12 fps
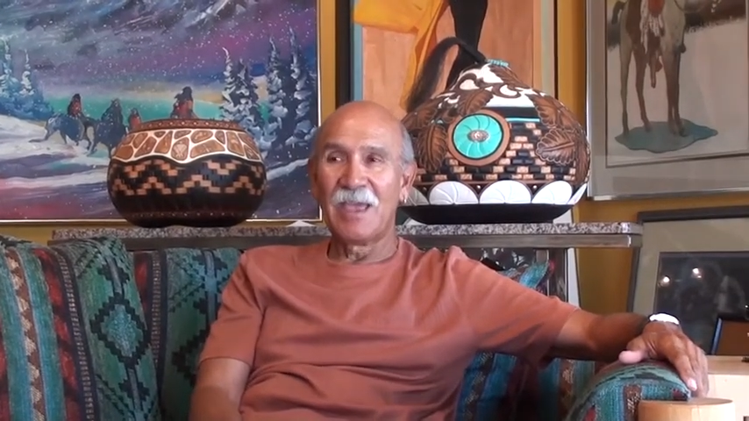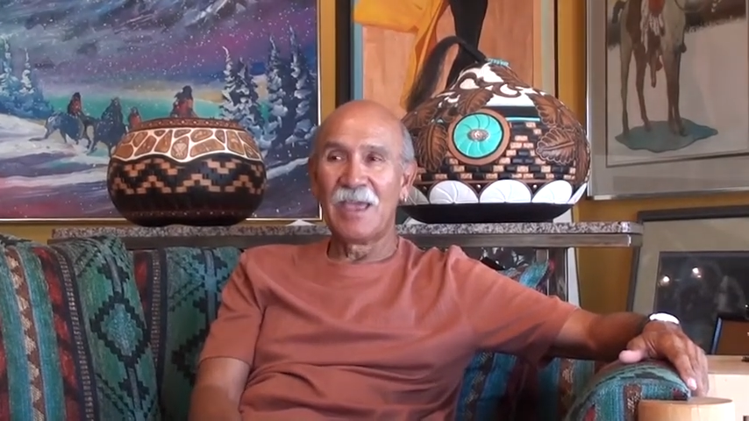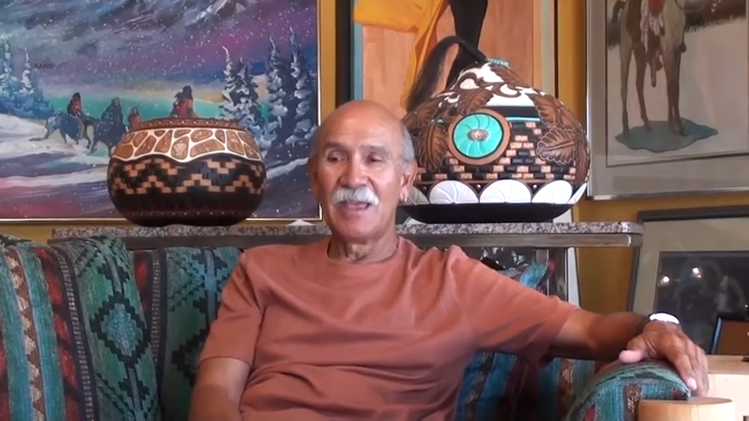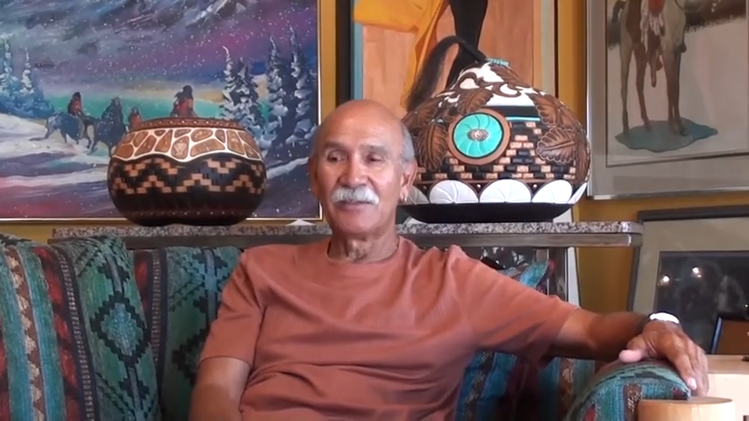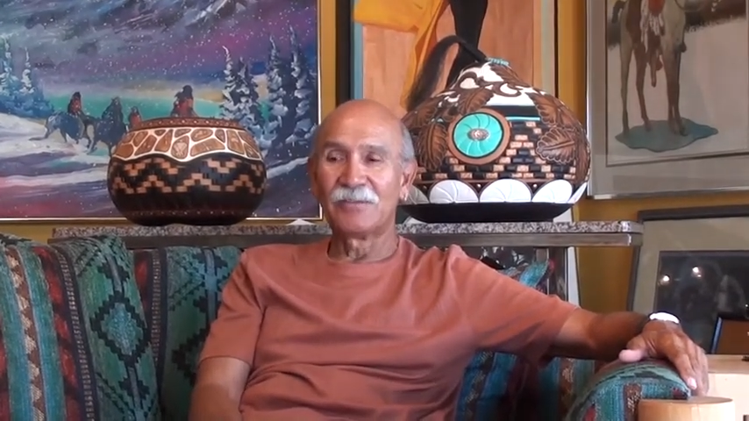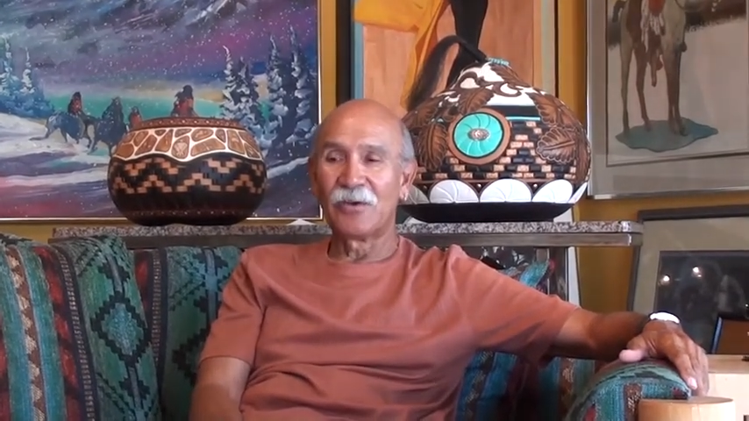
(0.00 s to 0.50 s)

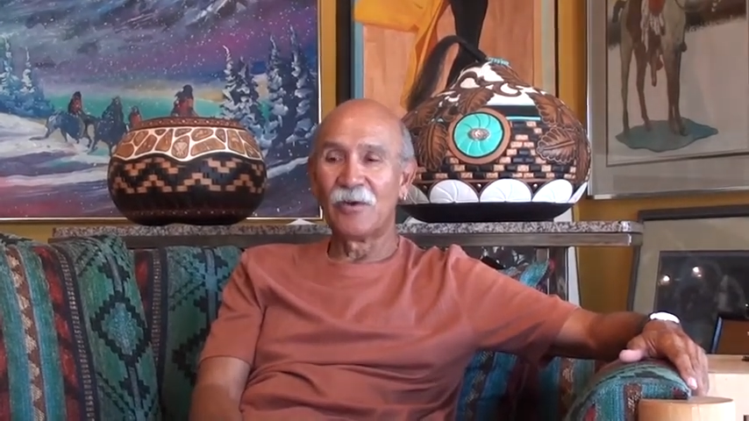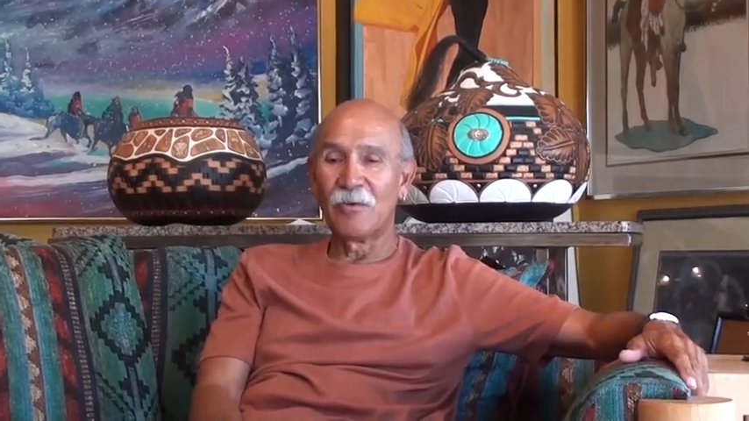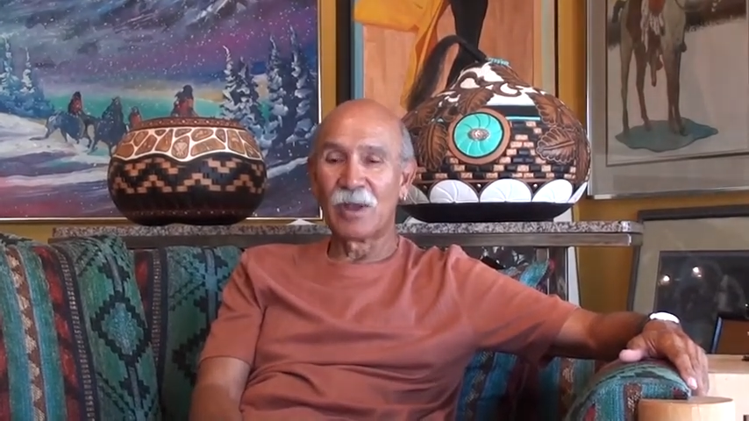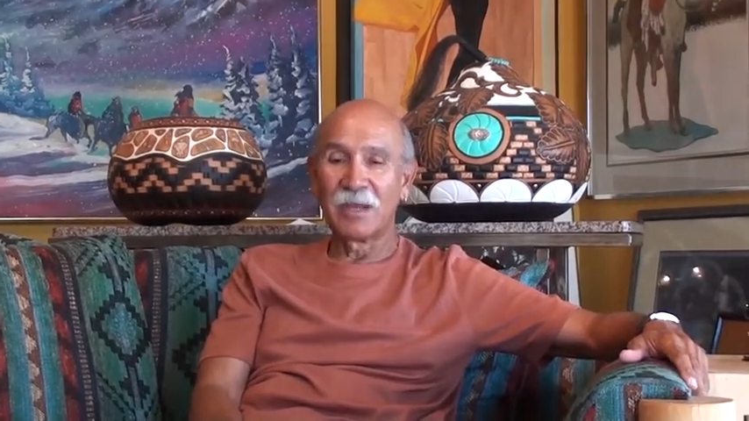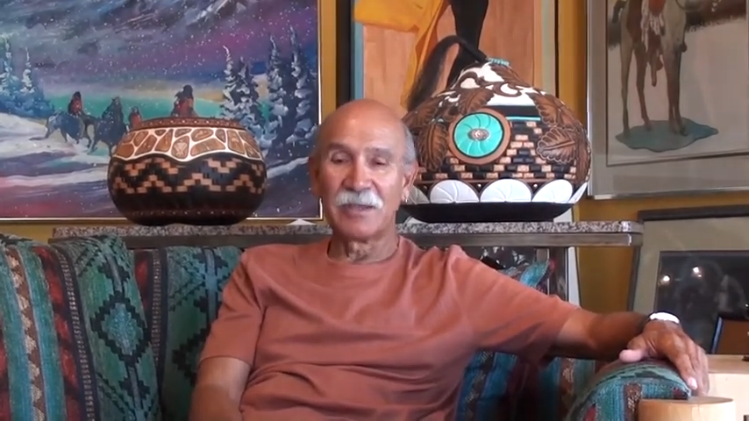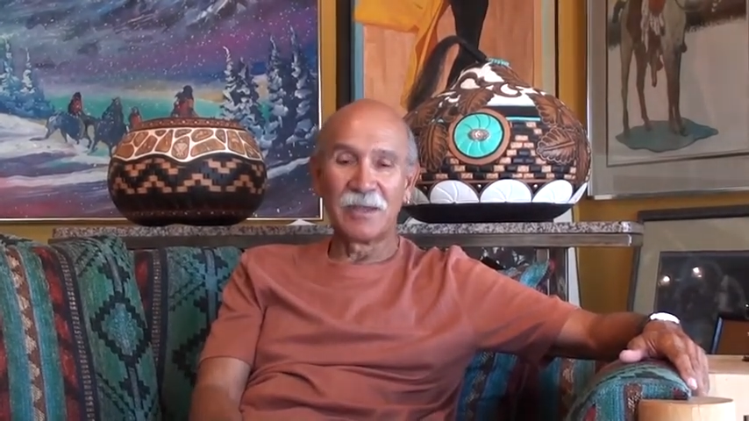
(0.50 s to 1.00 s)
And so
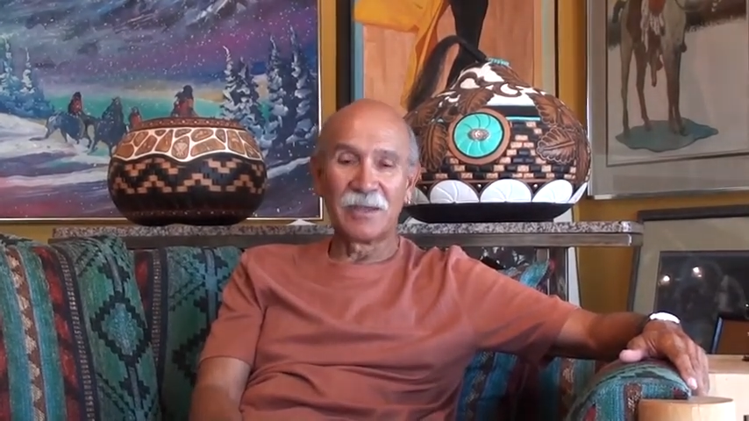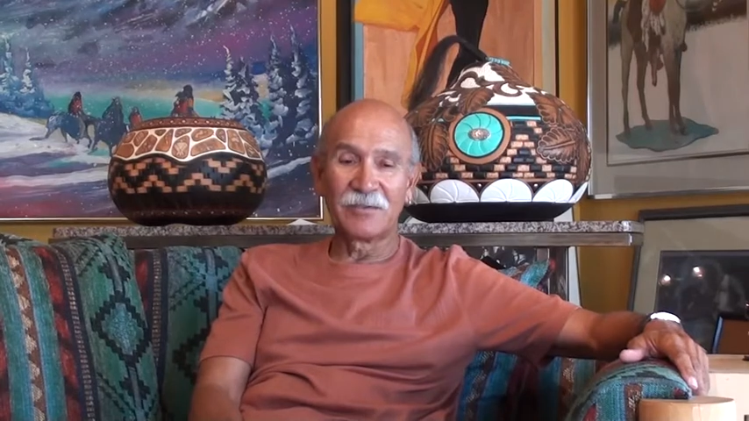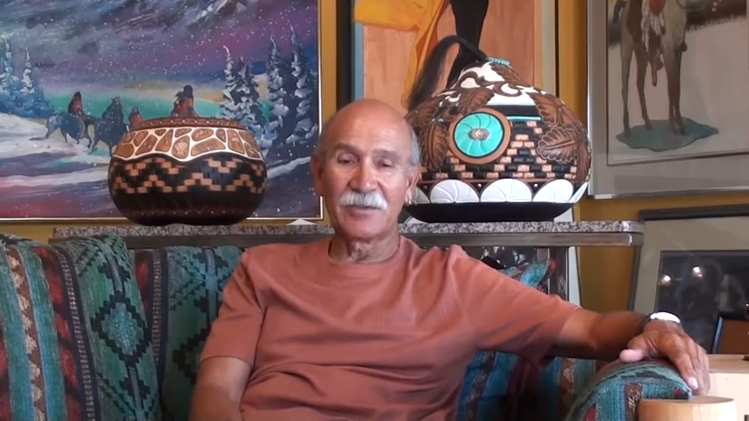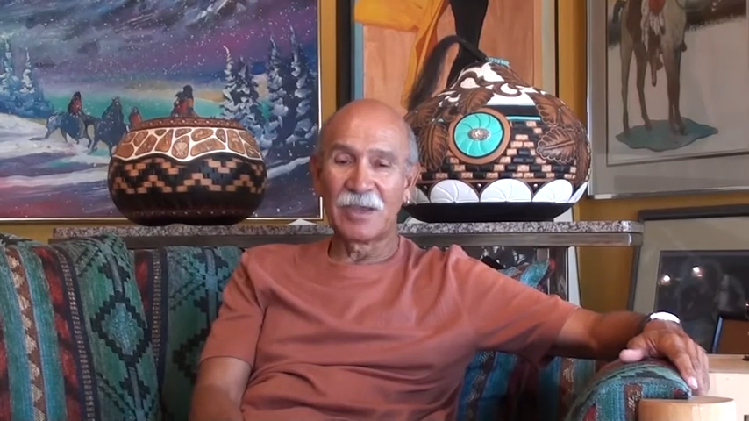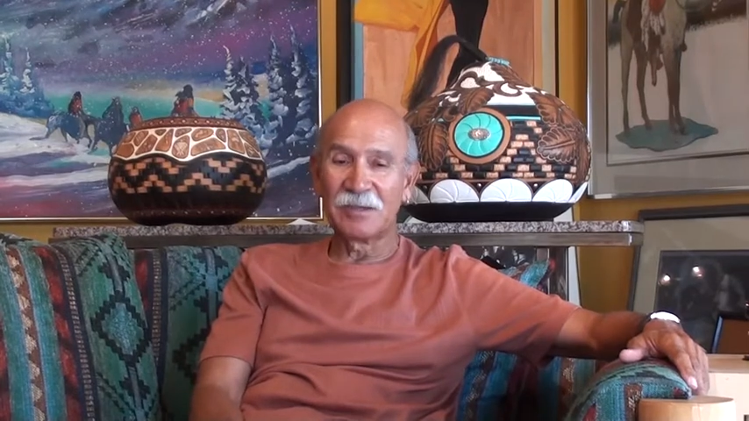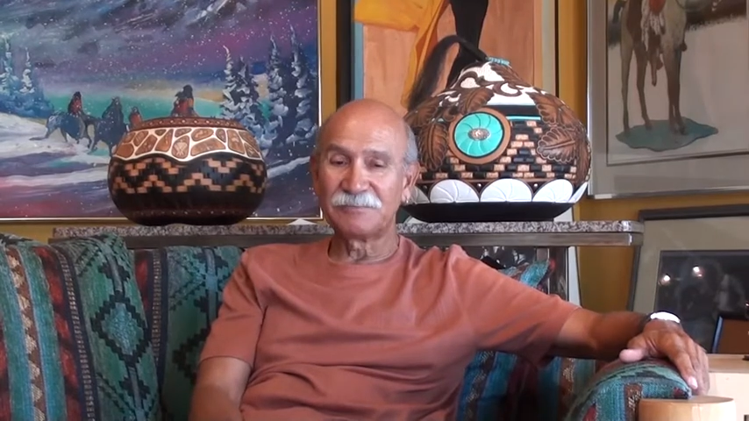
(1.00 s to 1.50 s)
what I did
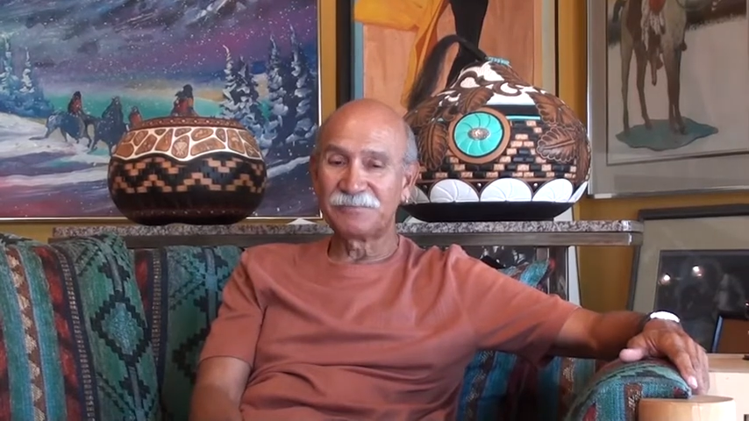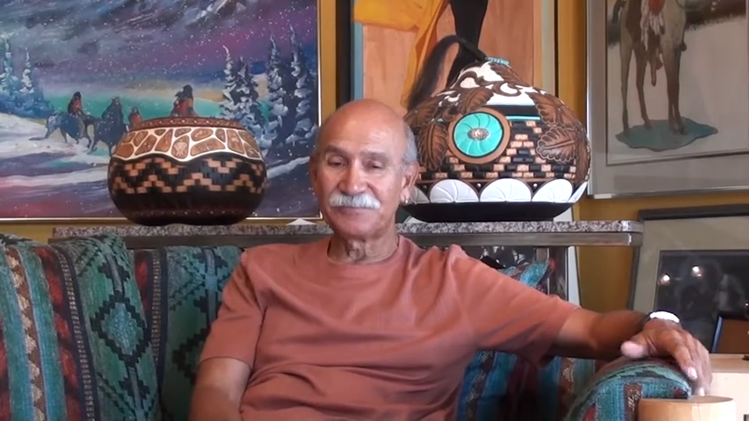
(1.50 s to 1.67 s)
is I